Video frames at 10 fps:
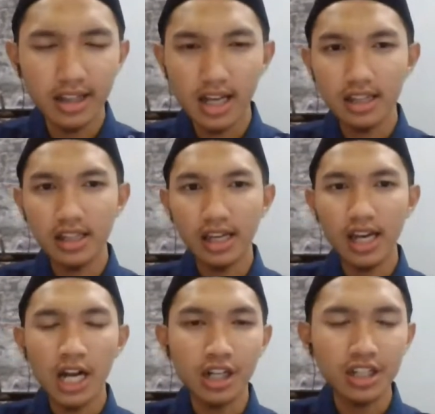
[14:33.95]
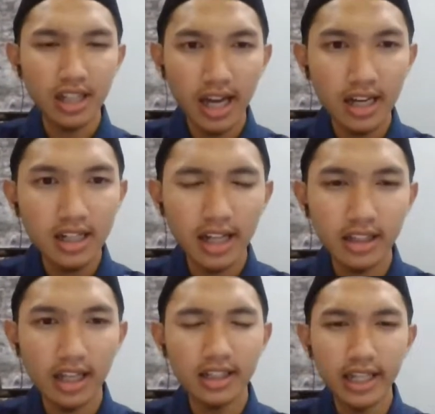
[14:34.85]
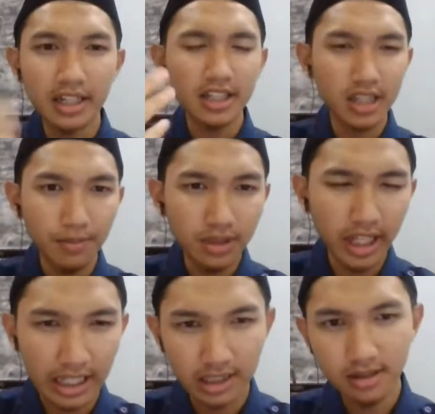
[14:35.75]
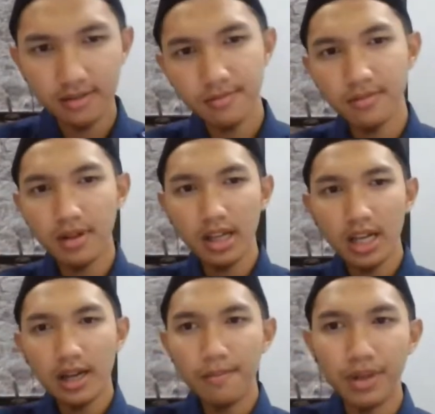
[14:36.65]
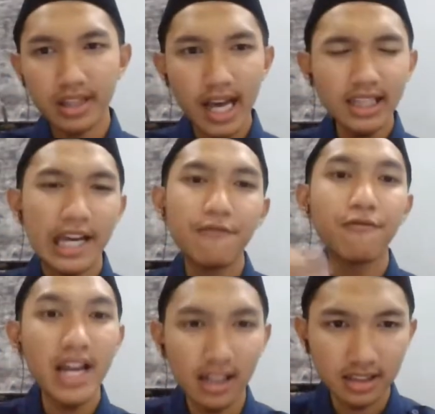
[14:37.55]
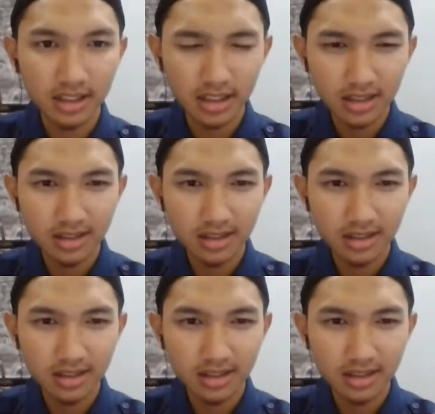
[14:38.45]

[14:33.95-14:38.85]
and then they understand, and then they did something, but then they failed